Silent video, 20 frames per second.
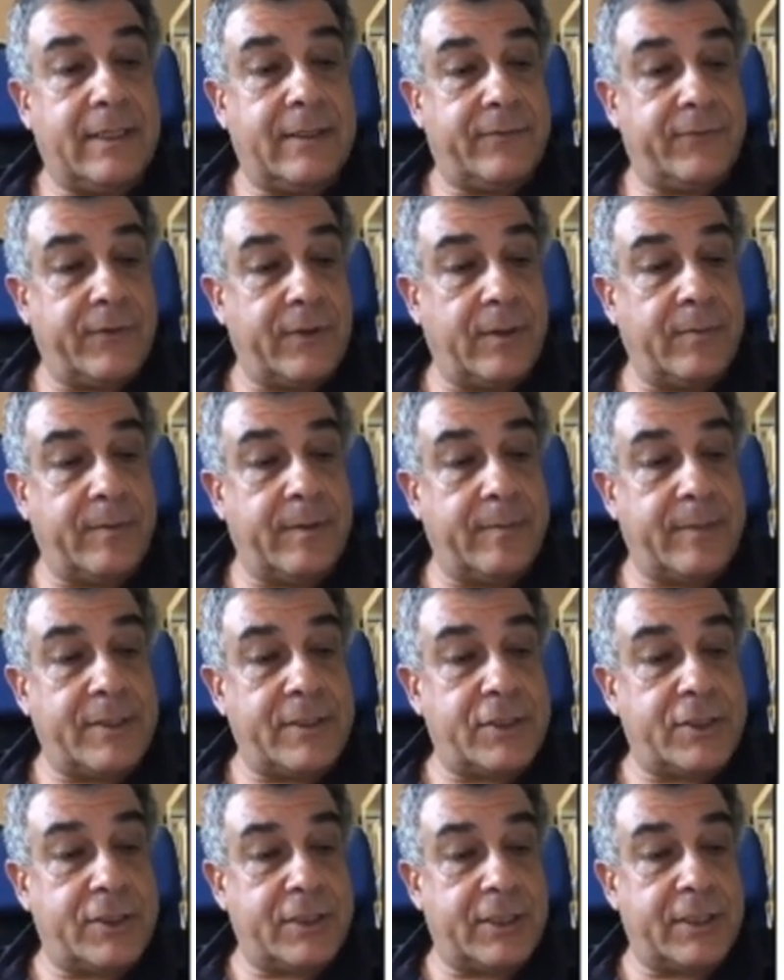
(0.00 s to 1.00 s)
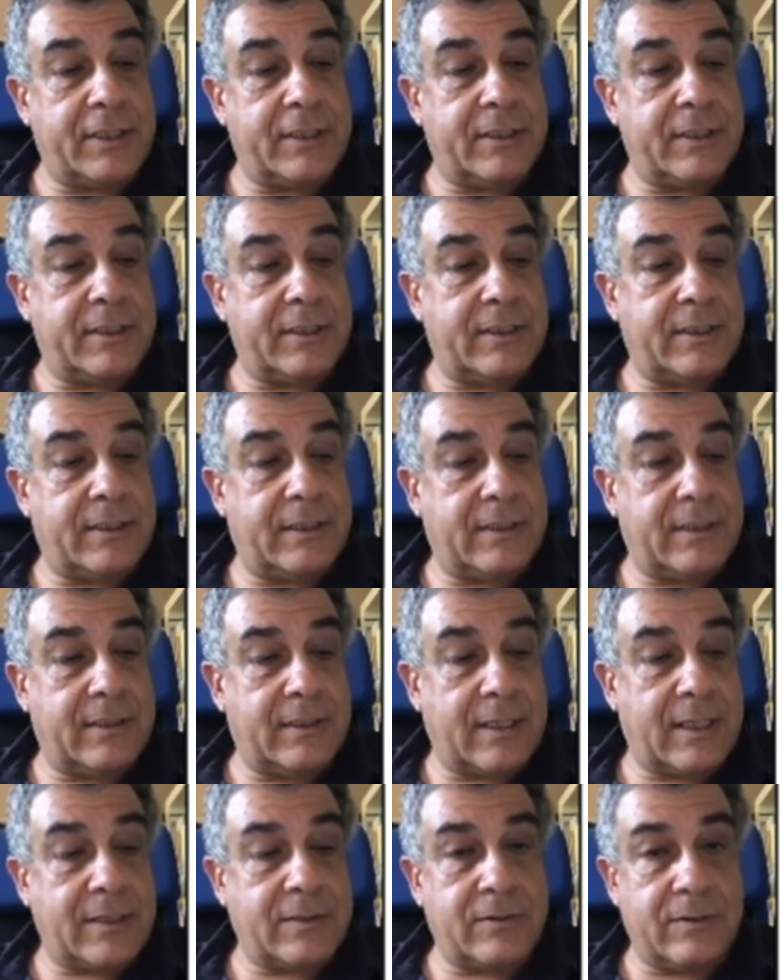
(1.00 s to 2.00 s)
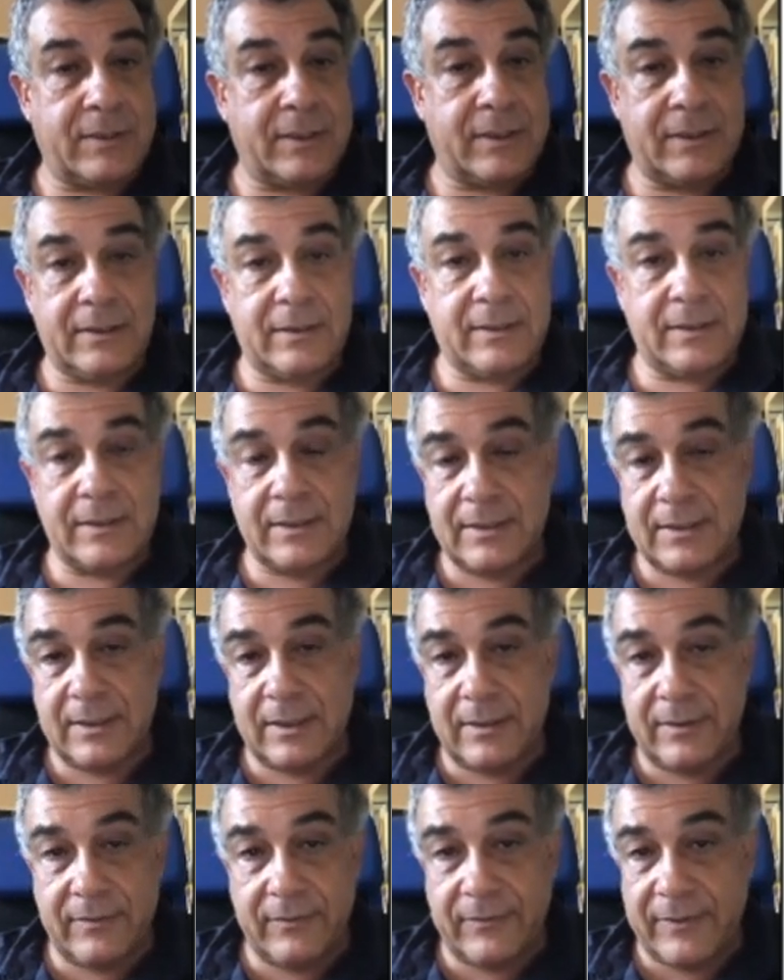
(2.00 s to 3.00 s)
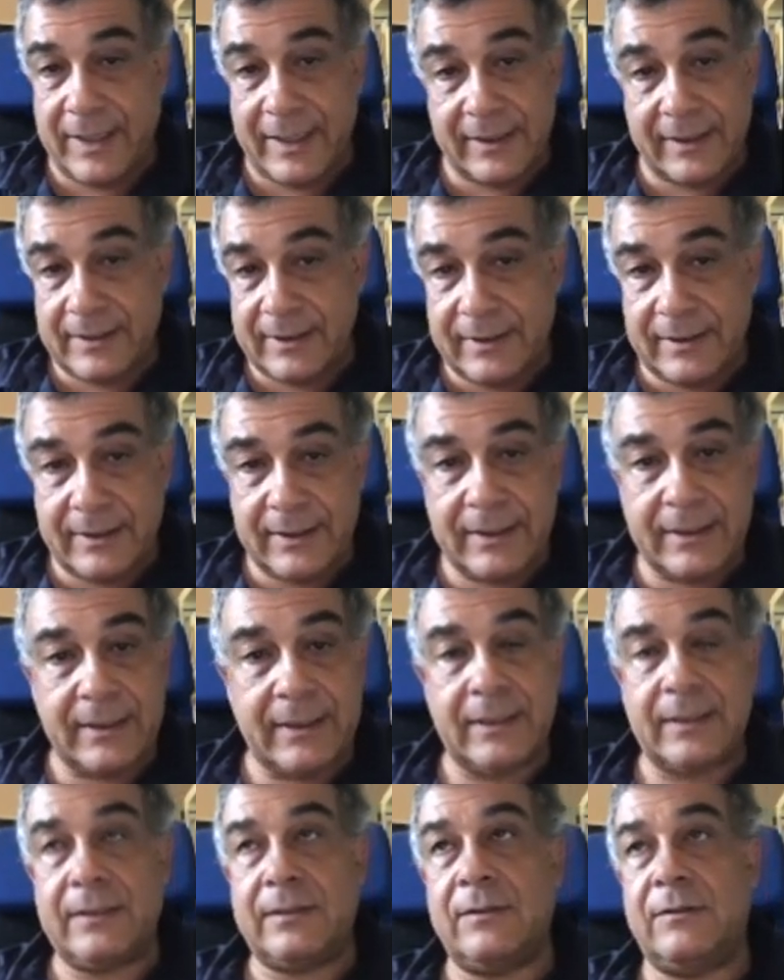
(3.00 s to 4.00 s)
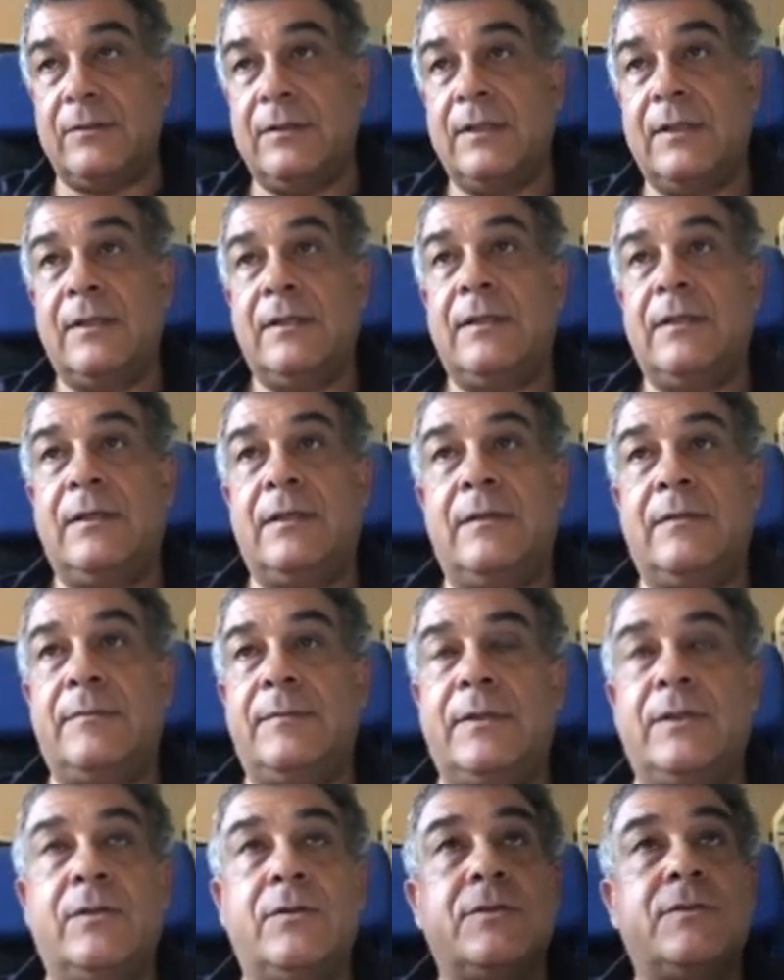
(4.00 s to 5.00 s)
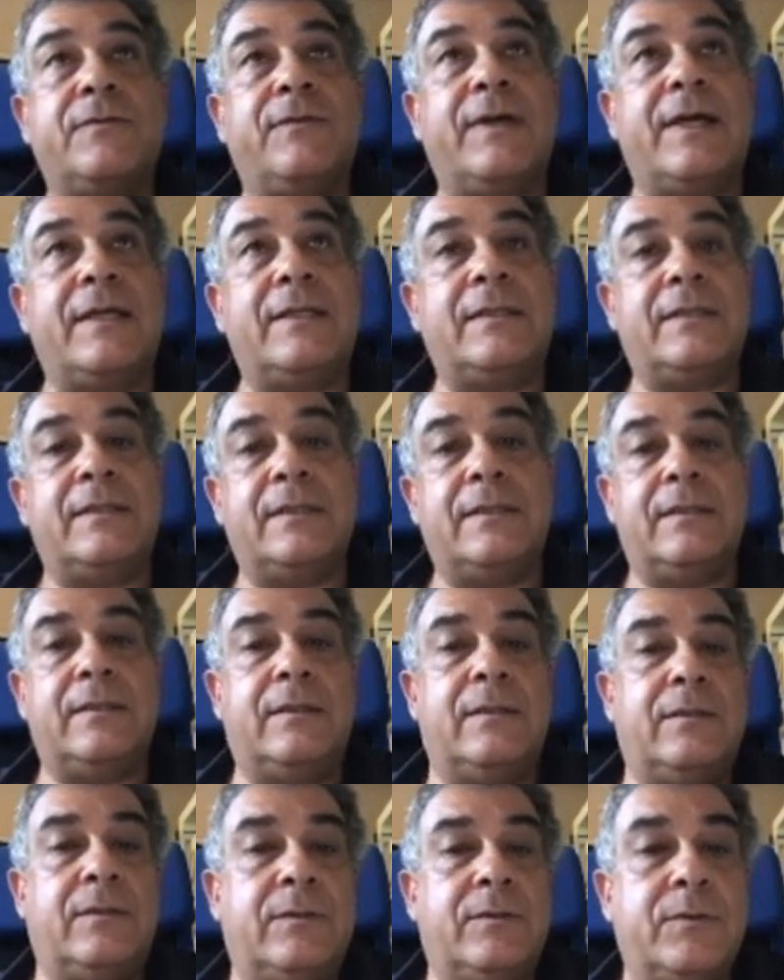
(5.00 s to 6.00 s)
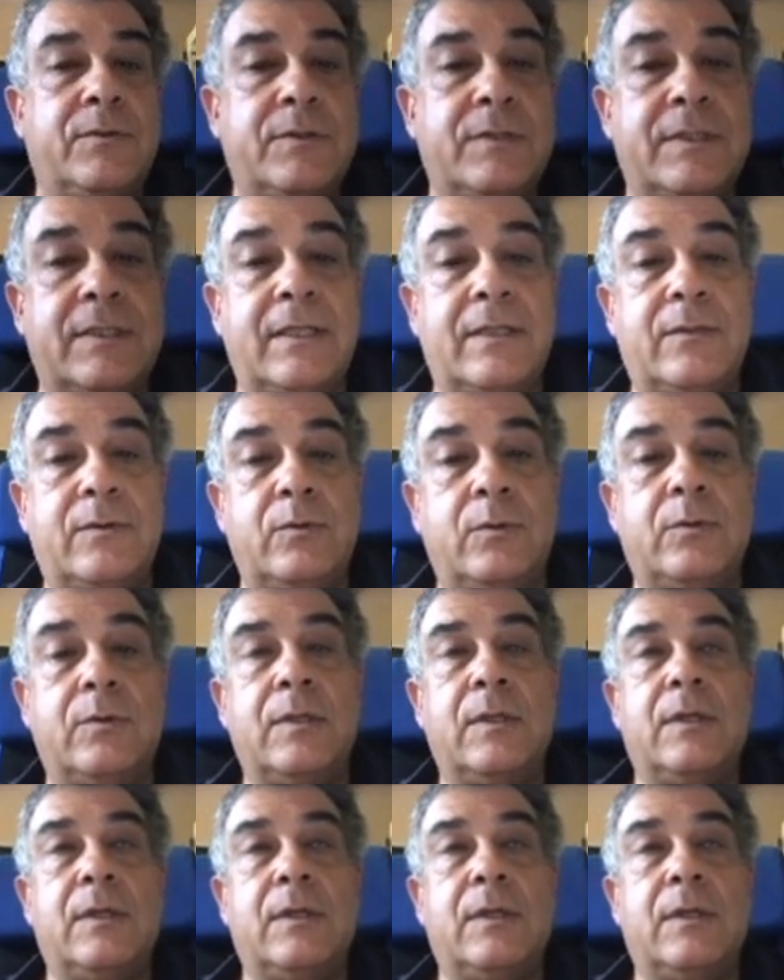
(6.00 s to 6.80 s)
from a machine, actually this is the watt indicator, because watt used to